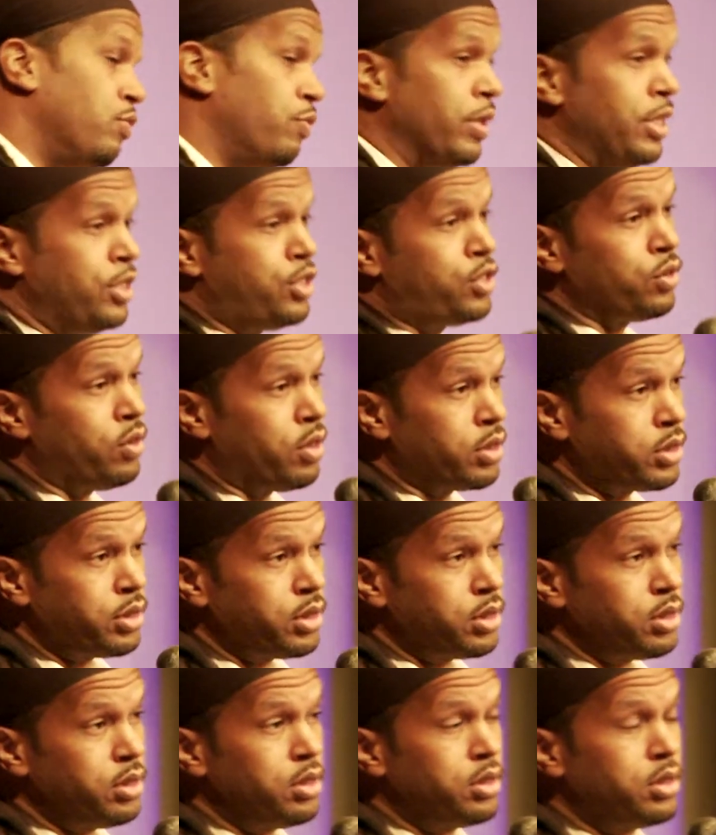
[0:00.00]

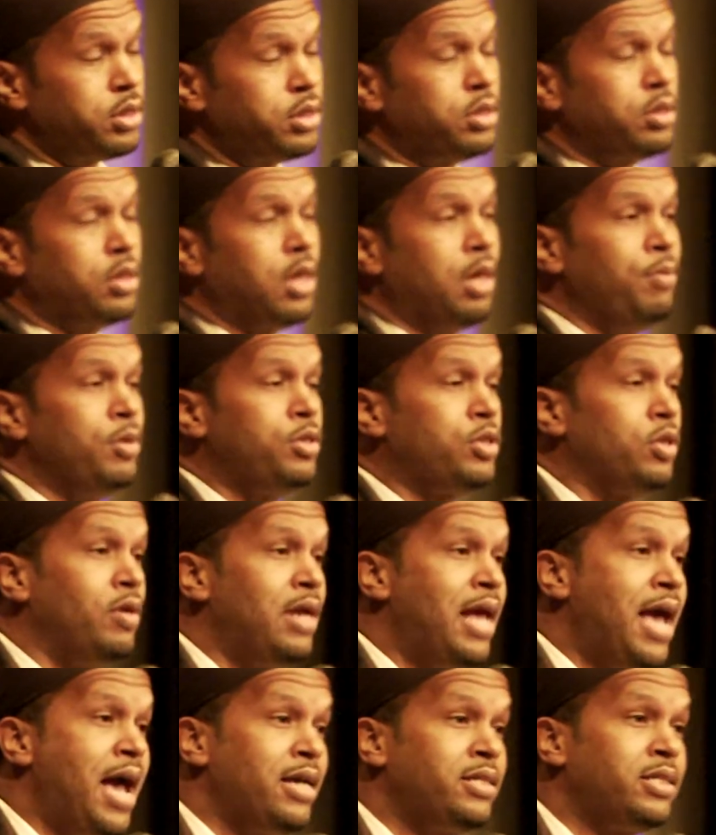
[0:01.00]
resources, gave me certain
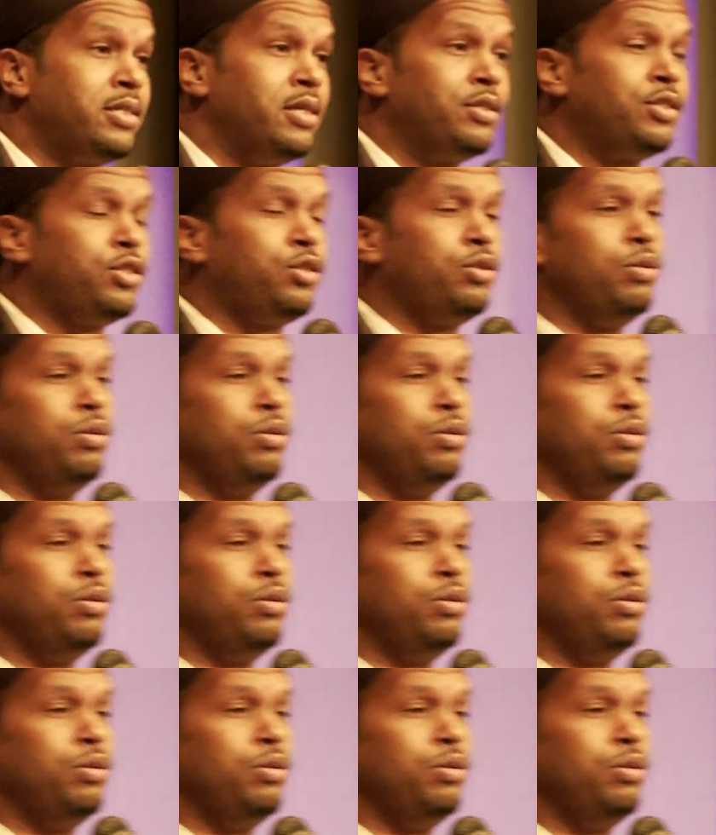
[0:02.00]
access to